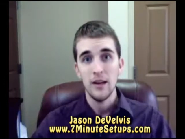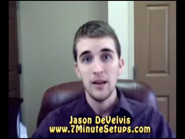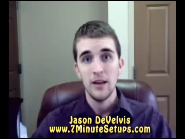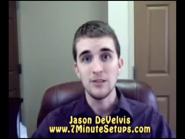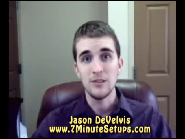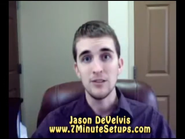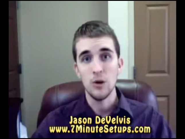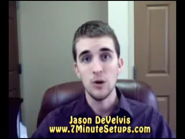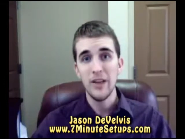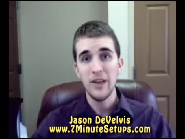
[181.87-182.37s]

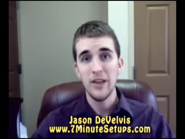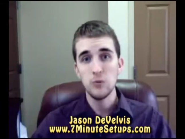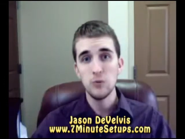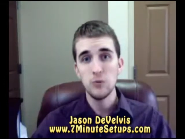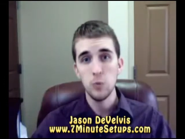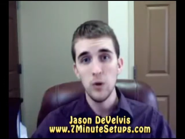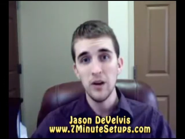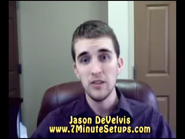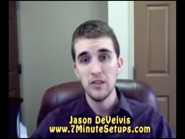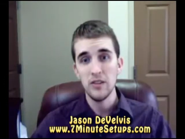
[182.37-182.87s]
And so that's
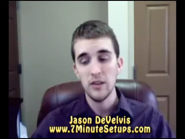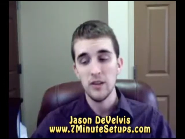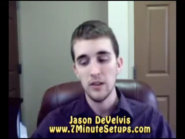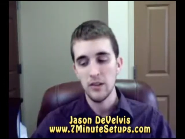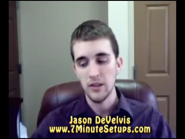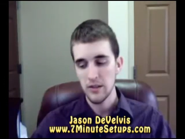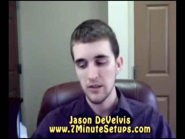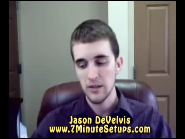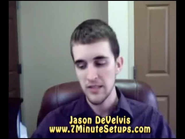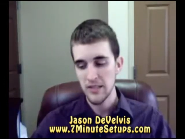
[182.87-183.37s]
one of
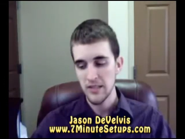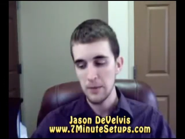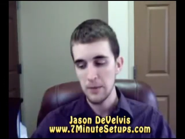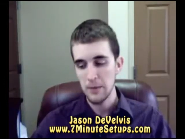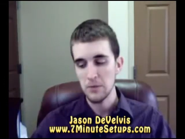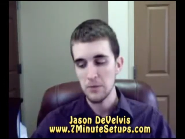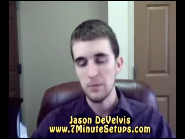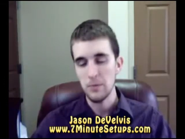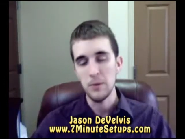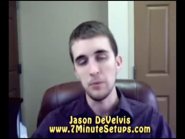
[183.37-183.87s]
the
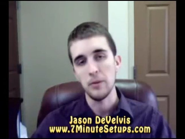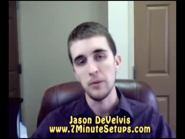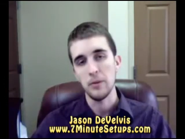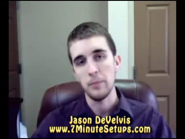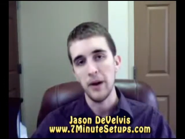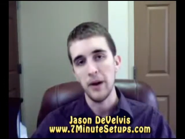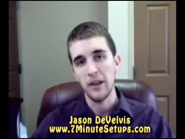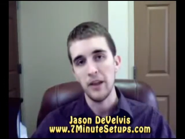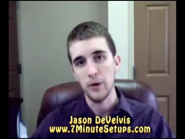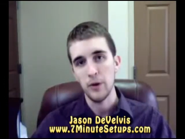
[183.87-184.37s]
types of people that
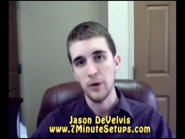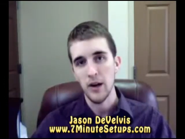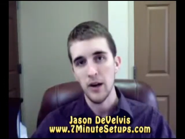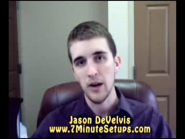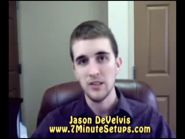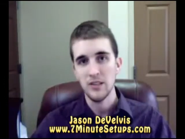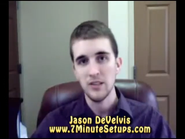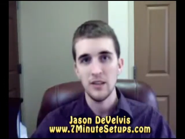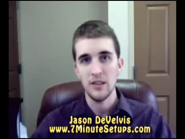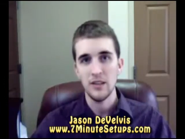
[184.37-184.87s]
buy the
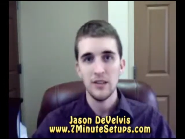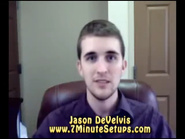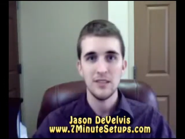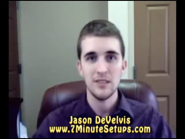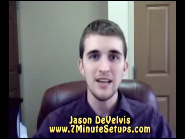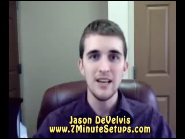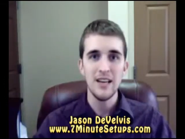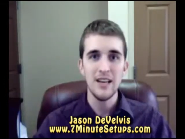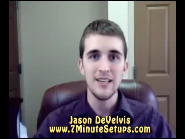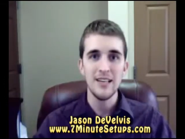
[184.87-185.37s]
product. And
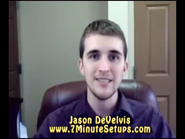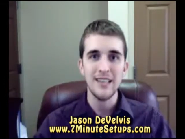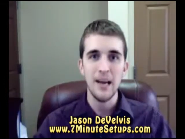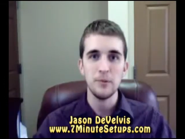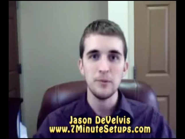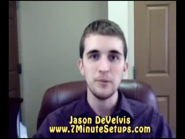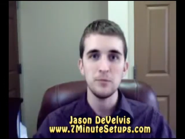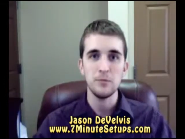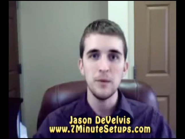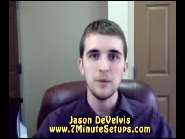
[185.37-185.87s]
the second
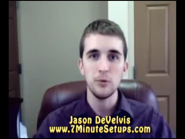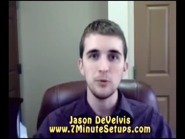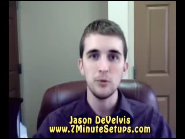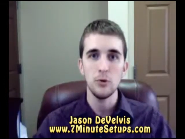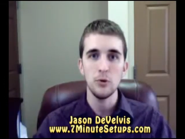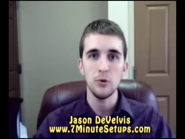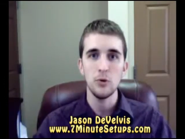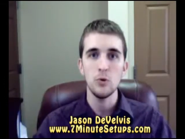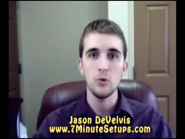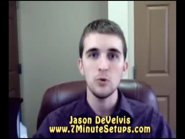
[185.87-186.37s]
type is
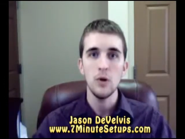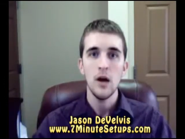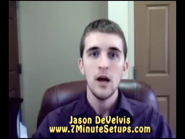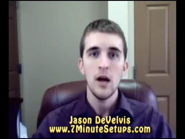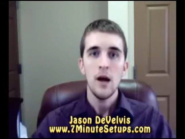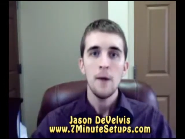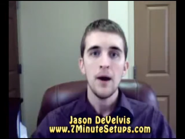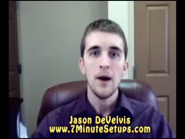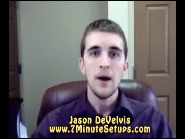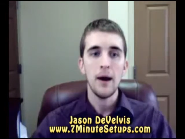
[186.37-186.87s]
people who
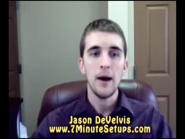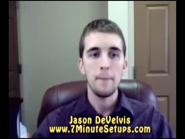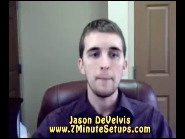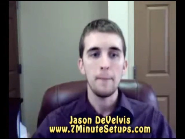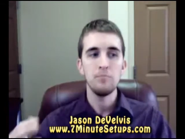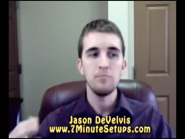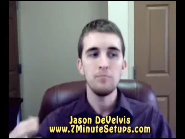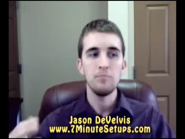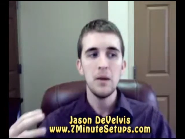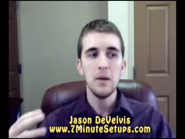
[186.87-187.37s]

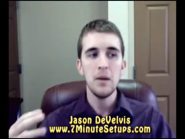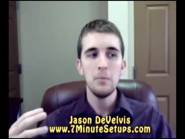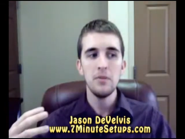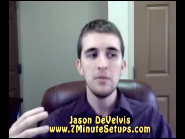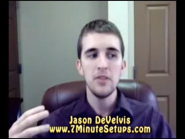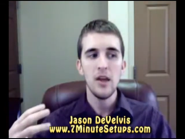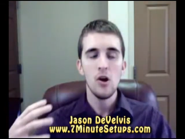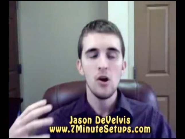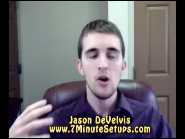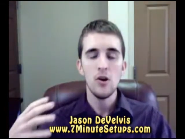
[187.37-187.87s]
maybe
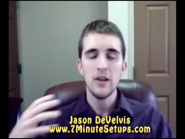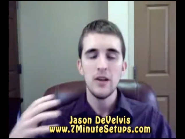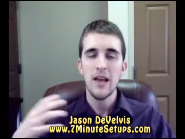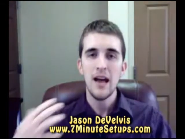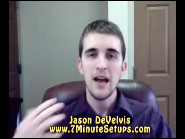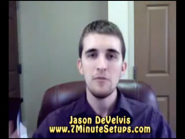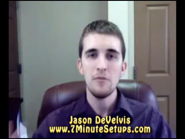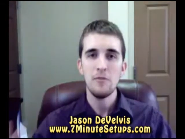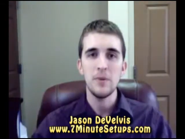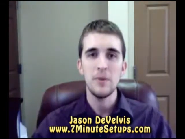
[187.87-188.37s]
they already
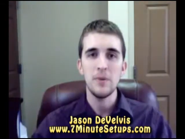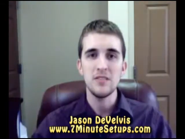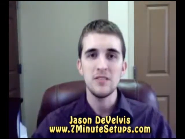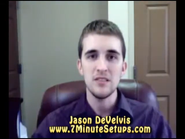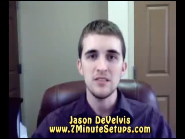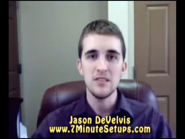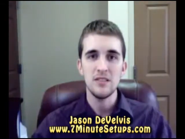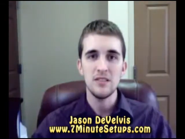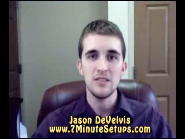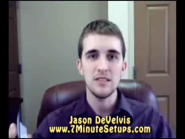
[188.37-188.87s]
have a
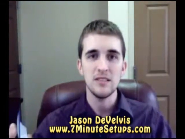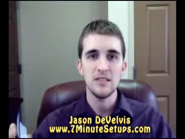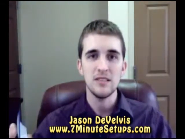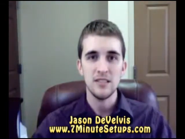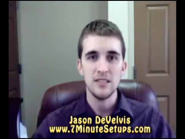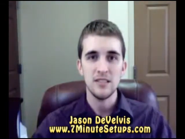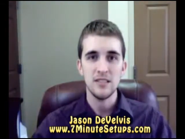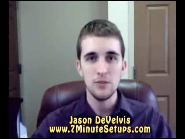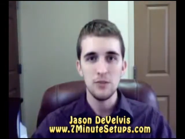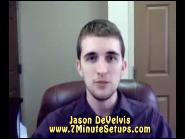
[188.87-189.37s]
business that's
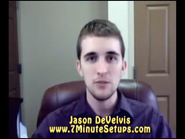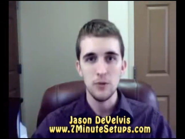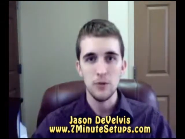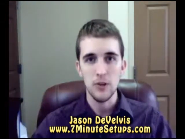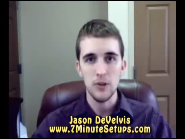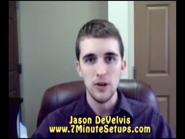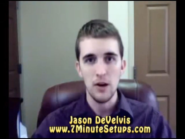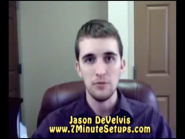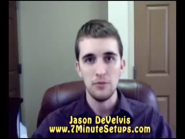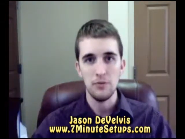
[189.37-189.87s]

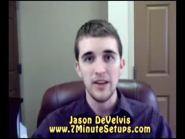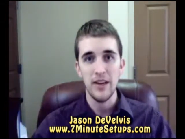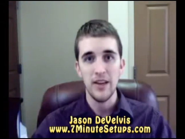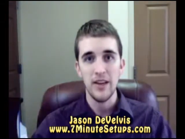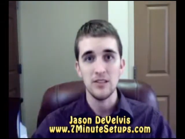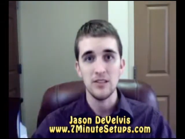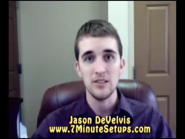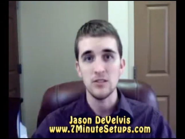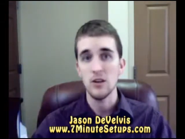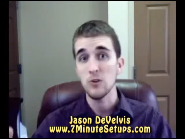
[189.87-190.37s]
successful enough that
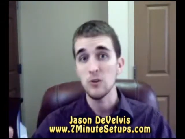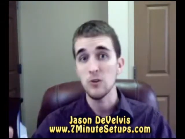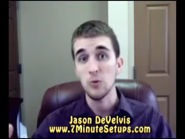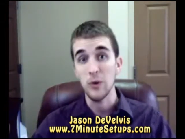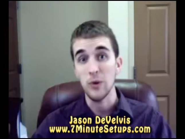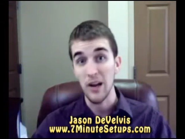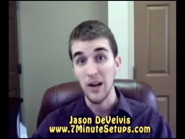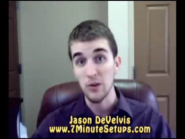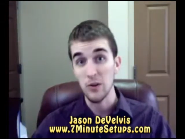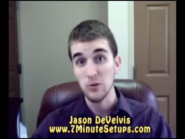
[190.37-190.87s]
they can start
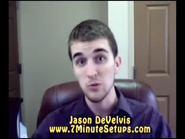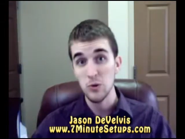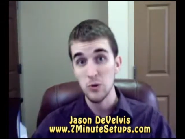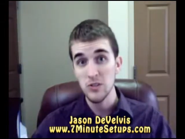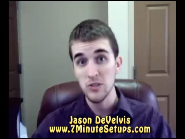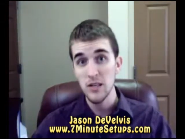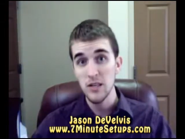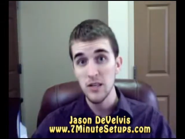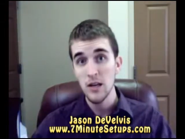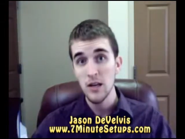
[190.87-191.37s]
doing
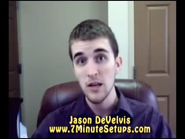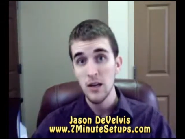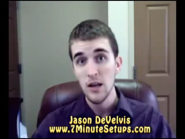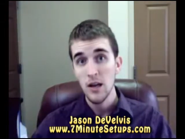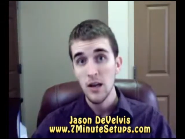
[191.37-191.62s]
outsourcing.